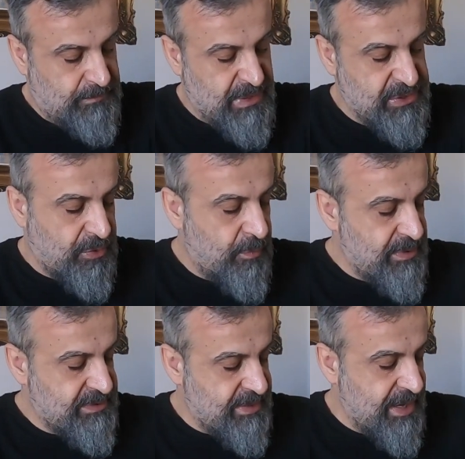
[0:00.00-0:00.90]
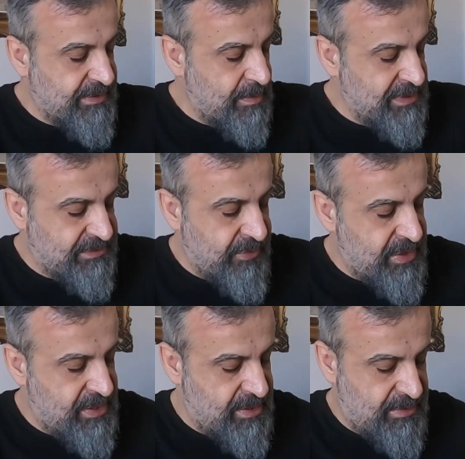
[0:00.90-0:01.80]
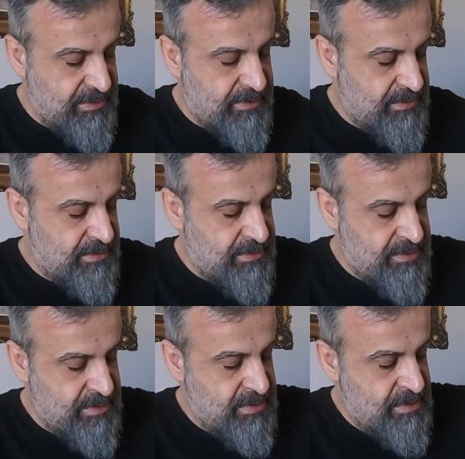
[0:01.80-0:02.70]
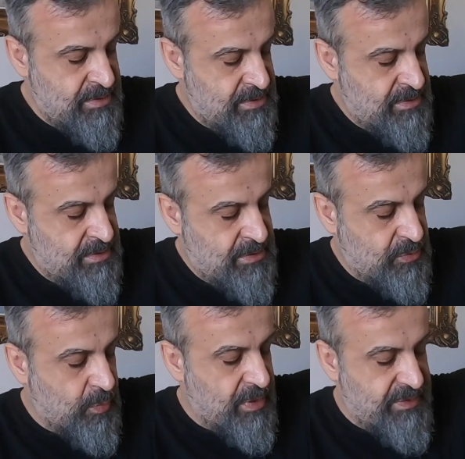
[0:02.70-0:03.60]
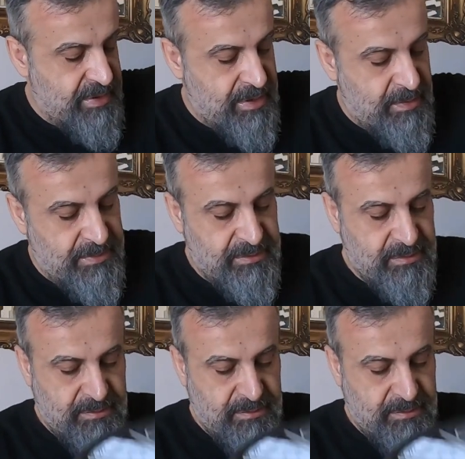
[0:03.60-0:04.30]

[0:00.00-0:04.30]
It's always a little bit tricky to wear the helmet.